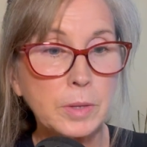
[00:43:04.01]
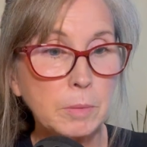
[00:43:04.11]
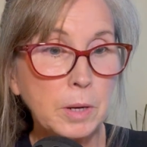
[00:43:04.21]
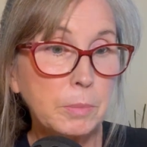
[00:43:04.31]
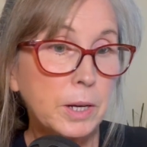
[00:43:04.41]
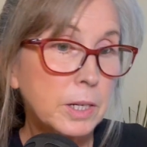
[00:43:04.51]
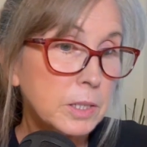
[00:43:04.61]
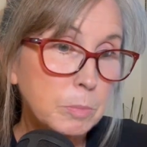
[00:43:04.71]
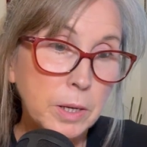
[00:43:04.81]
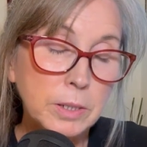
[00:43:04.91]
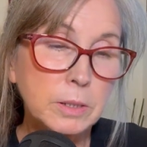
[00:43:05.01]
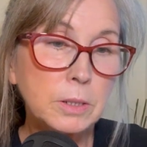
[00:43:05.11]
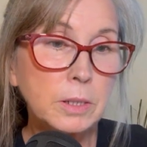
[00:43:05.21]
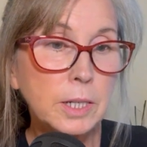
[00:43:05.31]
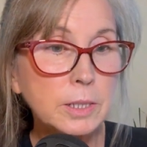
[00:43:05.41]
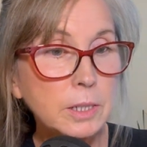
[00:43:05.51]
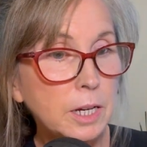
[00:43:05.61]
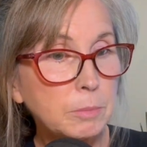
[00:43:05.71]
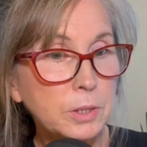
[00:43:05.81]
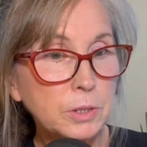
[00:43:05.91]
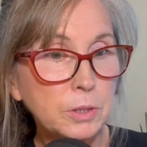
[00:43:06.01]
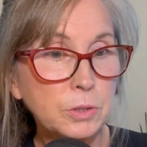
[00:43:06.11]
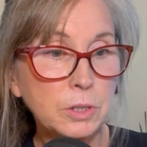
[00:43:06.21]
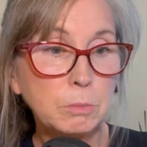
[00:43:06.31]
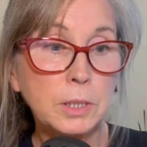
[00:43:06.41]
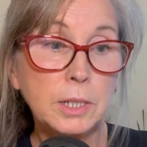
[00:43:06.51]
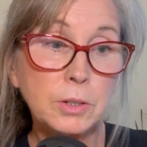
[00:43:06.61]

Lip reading: Maybe I could spend a little less time on social media,